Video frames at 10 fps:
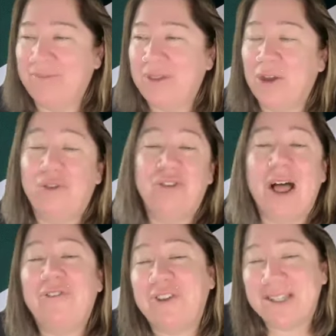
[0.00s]
the
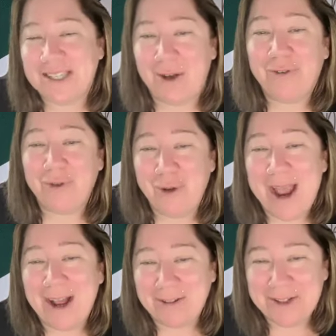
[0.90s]
fluffy stuff
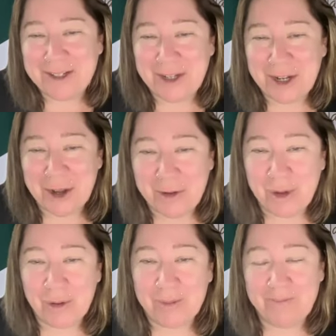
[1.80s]
around,
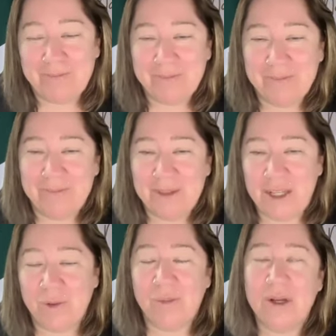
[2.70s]

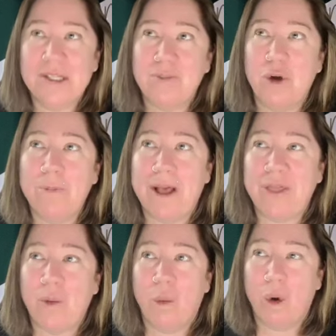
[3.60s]
it's more about
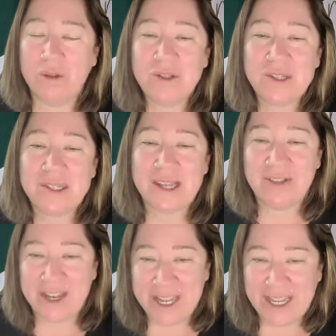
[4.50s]
the wants
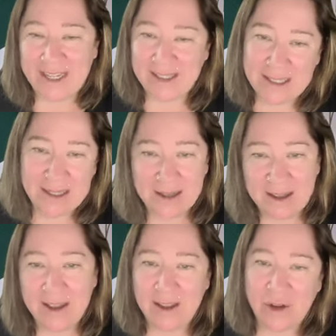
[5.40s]
and the needs. You've